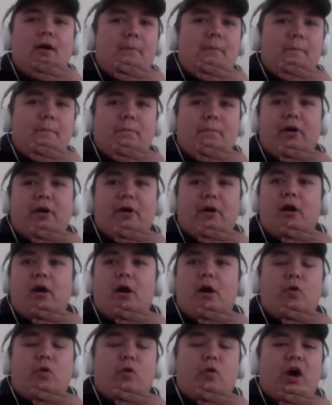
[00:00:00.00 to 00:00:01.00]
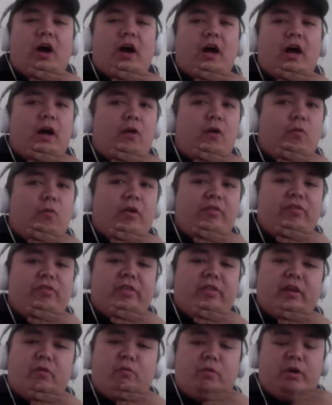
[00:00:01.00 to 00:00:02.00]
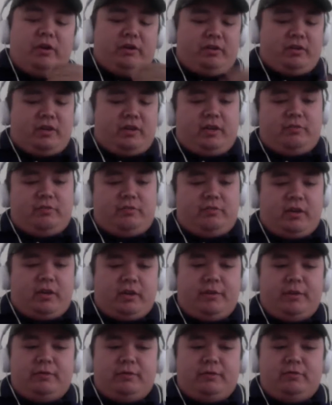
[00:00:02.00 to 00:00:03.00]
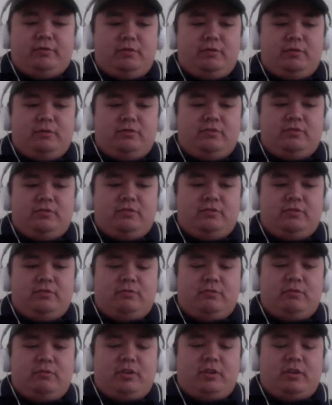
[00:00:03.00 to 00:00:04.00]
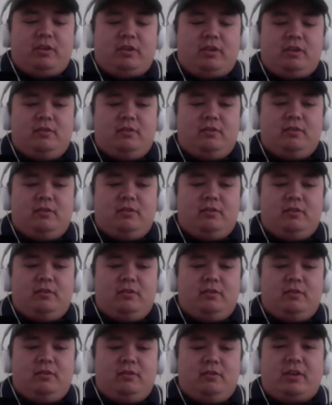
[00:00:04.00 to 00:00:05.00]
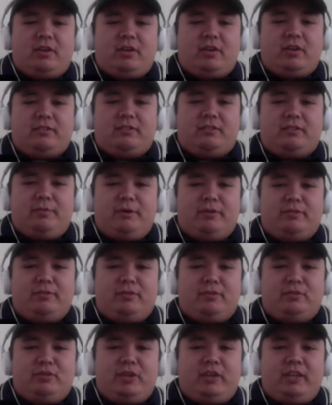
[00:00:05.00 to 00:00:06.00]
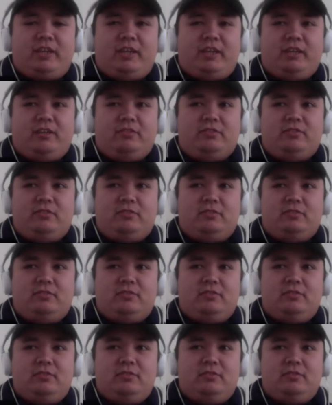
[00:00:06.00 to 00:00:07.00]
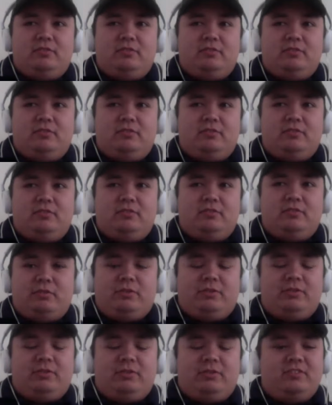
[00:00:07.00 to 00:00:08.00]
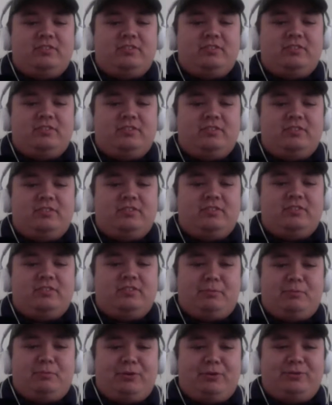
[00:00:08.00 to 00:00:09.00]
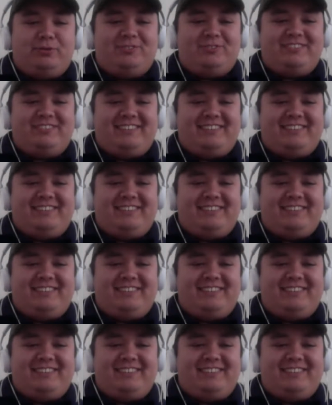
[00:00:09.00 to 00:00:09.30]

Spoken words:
But one thing I wanted to kind of talk about too, since we kind of talked about the Chinese and funerals and strippers.